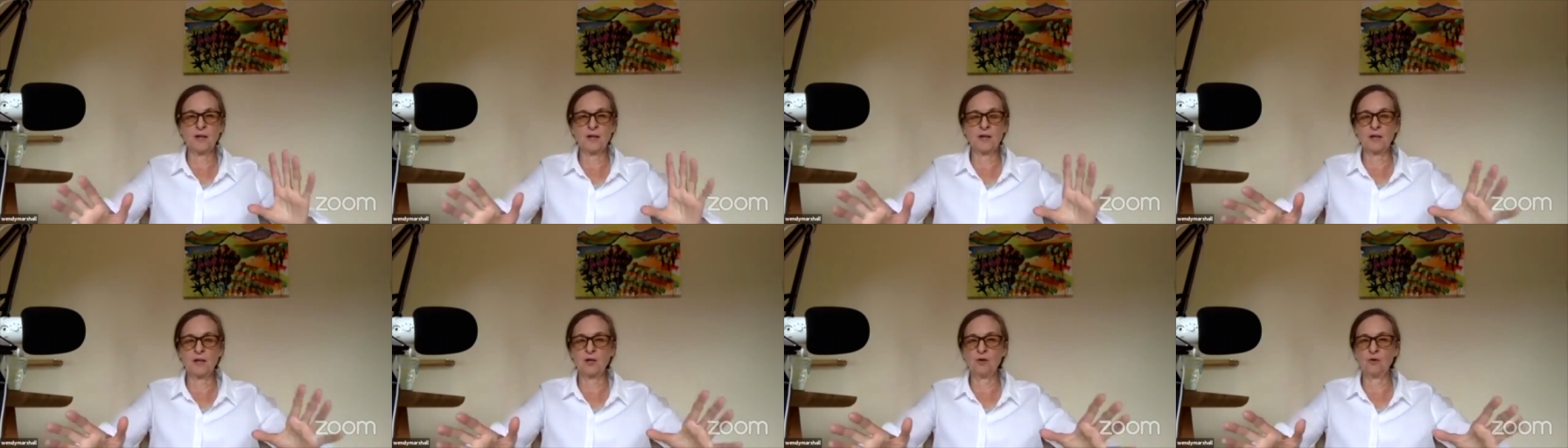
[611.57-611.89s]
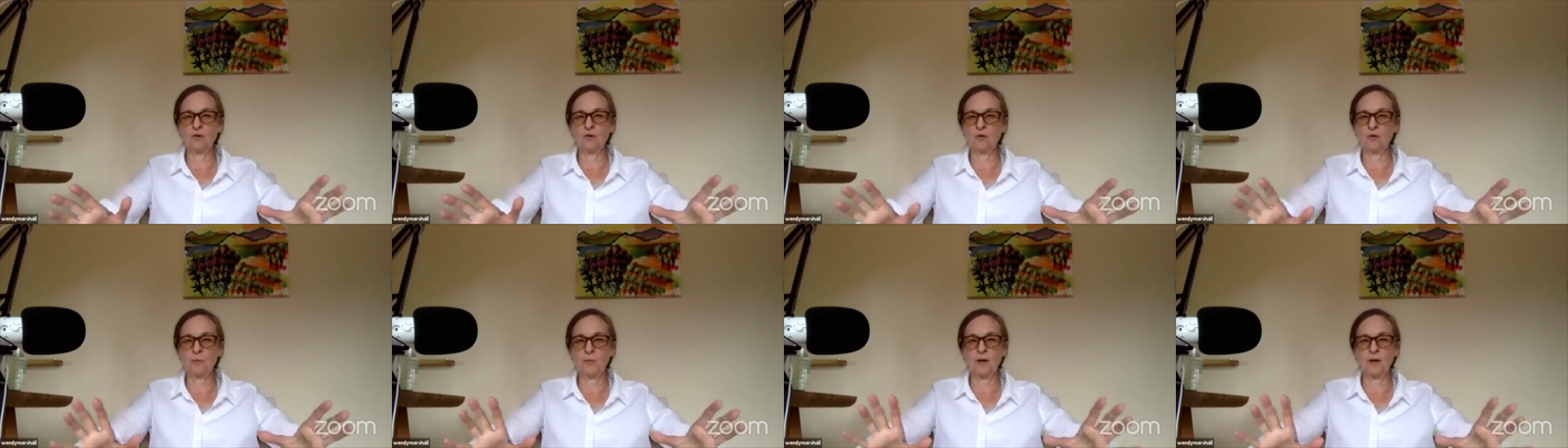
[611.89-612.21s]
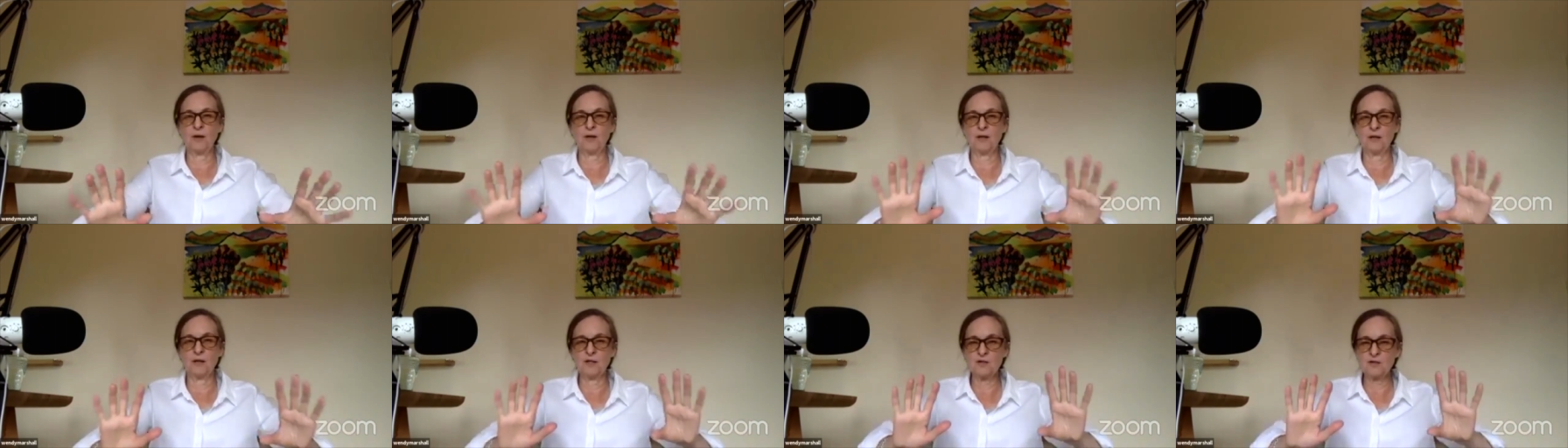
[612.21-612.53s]
in your
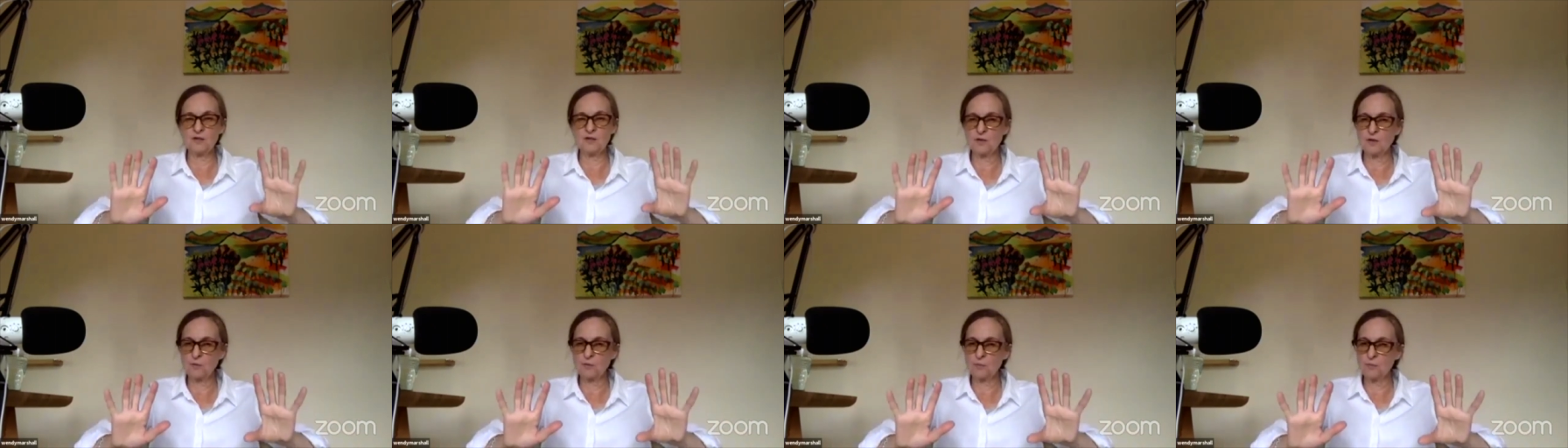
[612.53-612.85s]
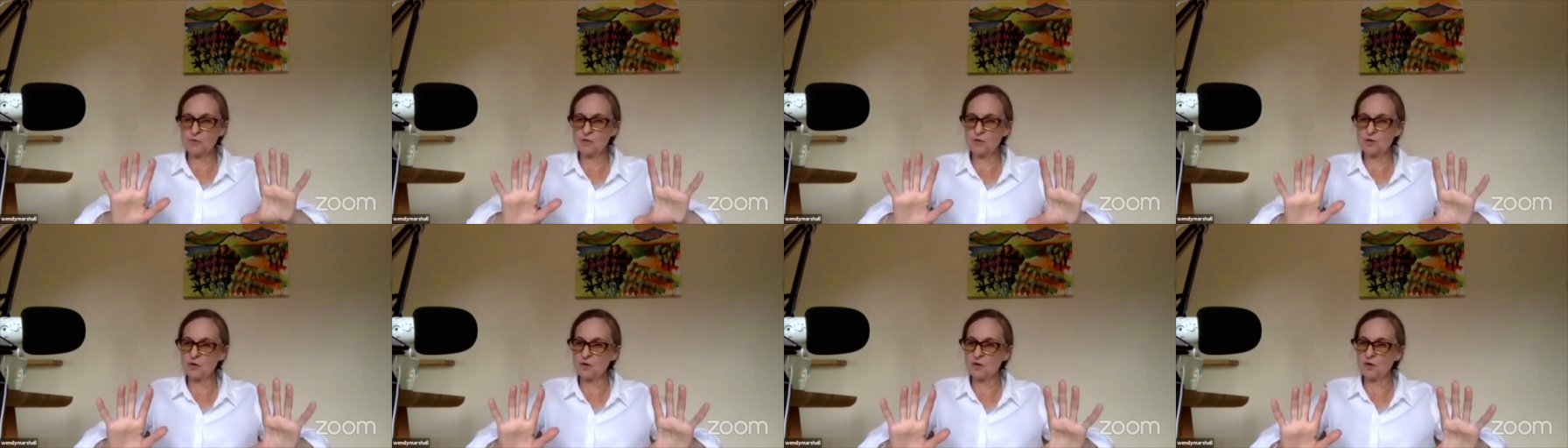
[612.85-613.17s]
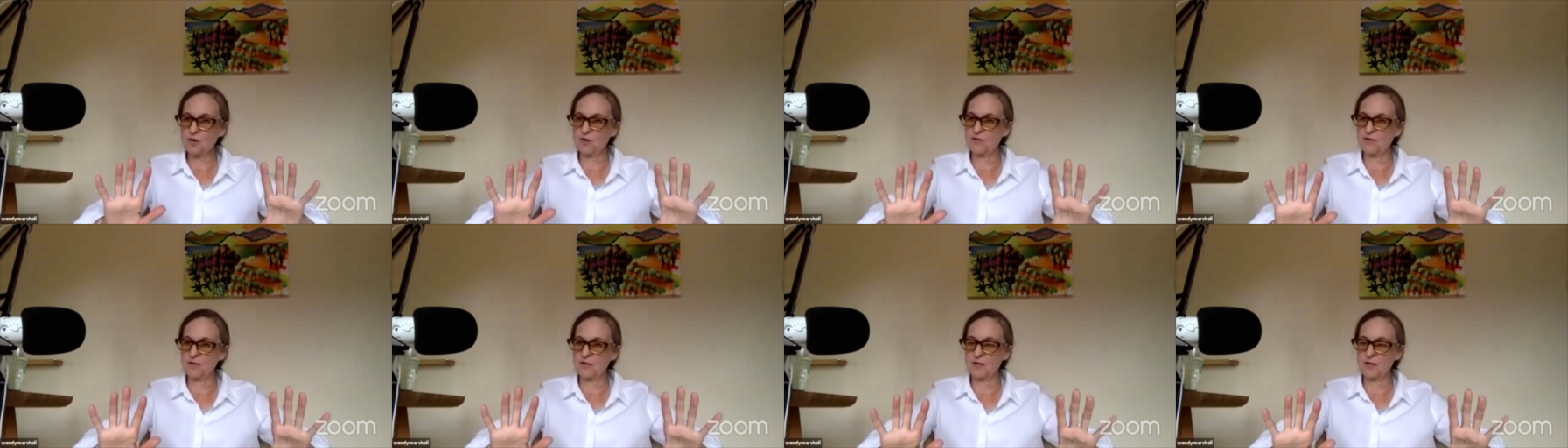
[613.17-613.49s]
mind. Just
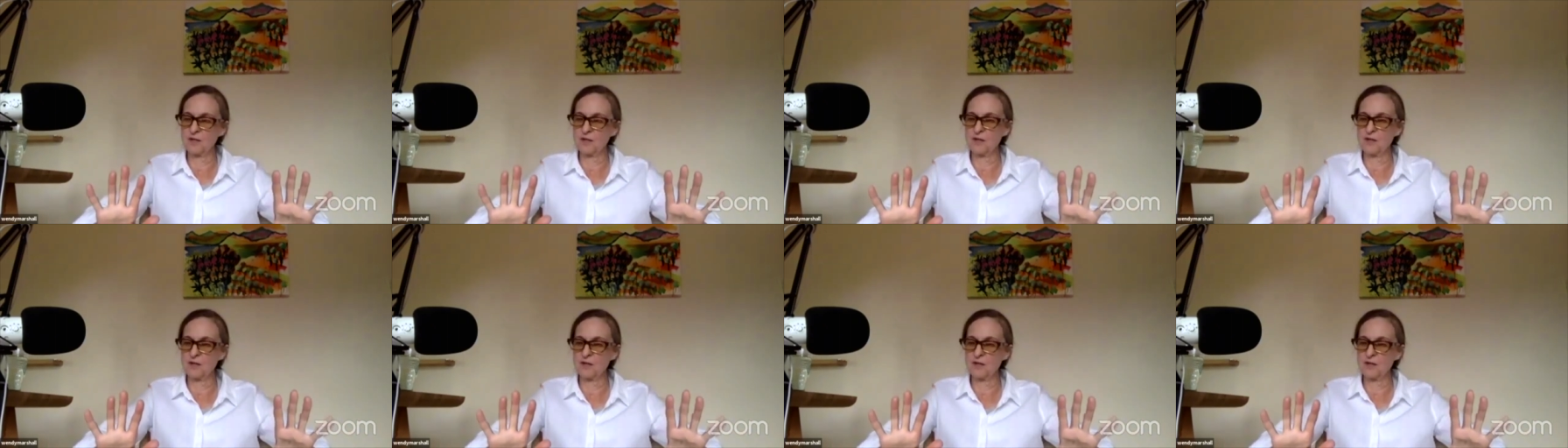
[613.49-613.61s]
observe it.